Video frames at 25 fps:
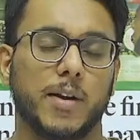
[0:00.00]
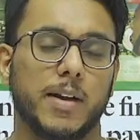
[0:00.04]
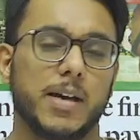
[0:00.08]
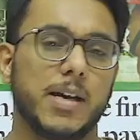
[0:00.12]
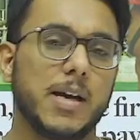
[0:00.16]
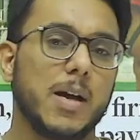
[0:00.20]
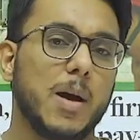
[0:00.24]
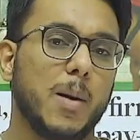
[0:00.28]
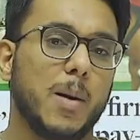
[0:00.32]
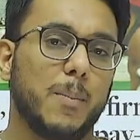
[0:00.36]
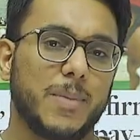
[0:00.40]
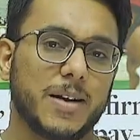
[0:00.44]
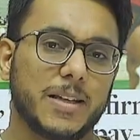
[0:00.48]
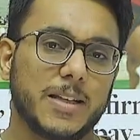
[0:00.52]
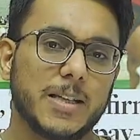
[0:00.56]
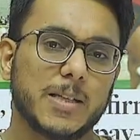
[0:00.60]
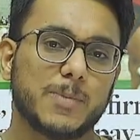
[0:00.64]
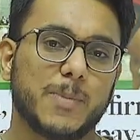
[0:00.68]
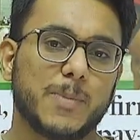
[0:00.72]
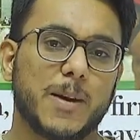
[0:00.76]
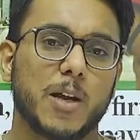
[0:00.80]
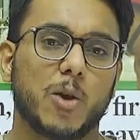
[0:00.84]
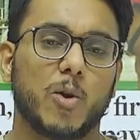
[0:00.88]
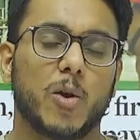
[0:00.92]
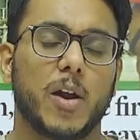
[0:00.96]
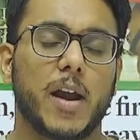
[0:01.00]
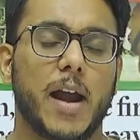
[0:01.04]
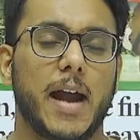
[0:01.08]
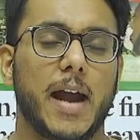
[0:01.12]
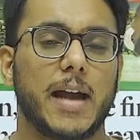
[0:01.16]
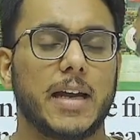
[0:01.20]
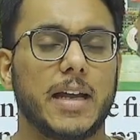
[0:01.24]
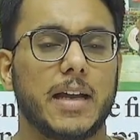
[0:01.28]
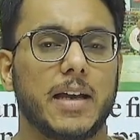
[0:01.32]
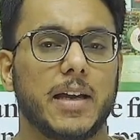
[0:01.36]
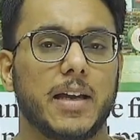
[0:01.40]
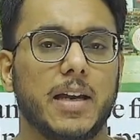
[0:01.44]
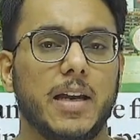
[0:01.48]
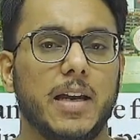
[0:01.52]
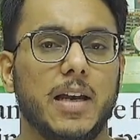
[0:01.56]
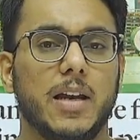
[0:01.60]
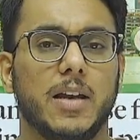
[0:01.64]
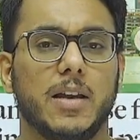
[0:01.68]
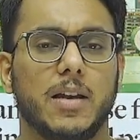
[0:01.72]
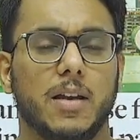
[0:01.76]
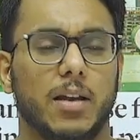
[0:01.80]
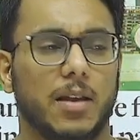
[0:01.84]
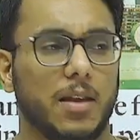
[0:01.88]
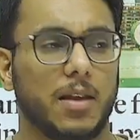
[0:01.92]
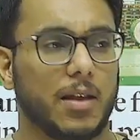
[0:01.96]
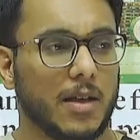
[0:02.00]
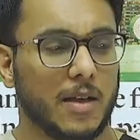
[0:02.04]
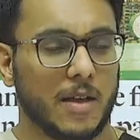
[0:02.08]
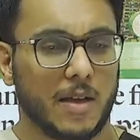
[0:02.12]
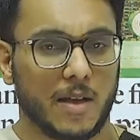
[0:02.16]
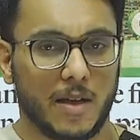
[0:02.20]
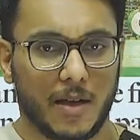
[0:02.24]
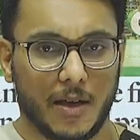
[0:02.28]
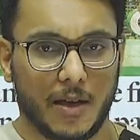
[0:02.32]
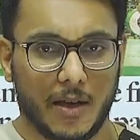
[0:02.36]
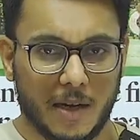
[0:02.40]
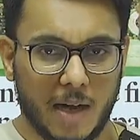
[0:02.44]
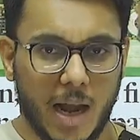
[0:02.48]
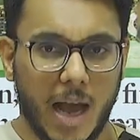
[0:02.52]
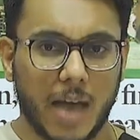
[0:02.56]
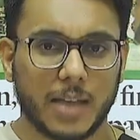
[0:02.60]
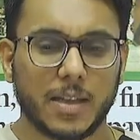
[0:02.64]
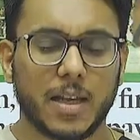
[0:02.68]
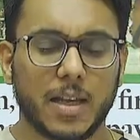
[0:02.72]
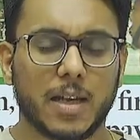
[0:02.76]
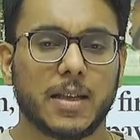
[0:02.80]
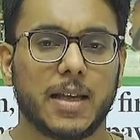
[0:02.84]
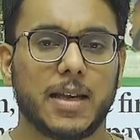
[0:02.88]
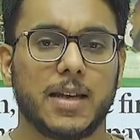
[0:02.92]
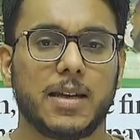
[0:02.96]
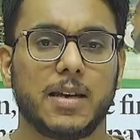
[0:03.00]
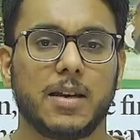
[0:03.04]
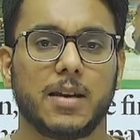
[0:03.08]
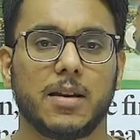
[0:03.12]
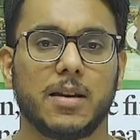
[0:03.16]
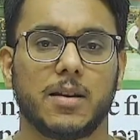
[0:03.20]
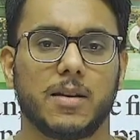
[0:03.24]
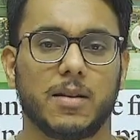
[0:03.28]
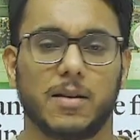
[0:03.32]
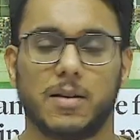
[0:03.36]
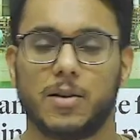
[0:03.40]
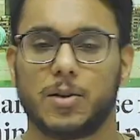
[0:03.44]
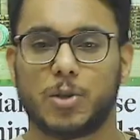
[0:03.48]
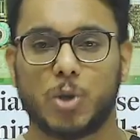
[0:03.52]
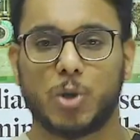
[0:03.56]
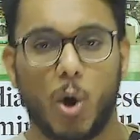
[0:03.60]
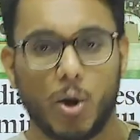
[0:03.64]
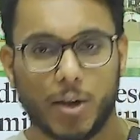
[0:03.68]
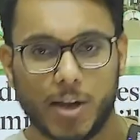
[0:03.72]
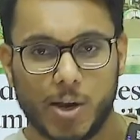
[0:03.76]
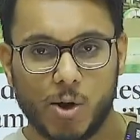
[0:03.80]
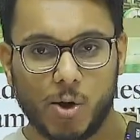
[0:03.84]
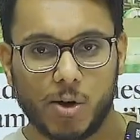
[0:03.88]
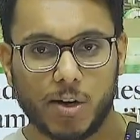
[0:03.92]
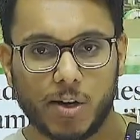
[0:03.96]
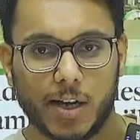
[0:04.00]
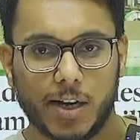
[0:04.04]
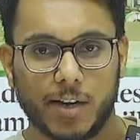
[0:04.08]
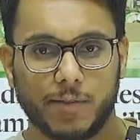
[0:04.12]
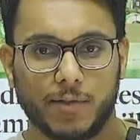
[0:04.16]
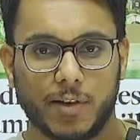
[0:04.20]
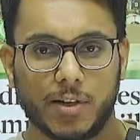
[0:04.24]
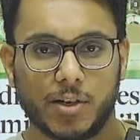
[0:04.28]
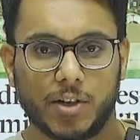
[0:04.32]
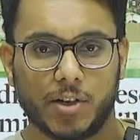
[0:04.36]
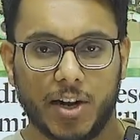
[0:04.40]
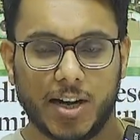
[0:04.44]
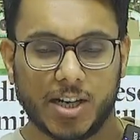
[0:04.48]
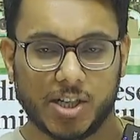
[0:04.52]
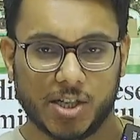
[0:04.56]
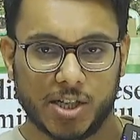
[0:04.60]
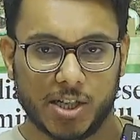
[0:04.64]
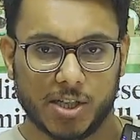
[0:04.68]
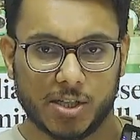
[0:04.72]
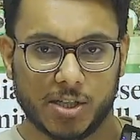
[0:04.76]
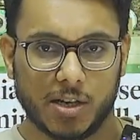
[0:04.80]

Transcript: But this particular article, rather than talking on confrontationist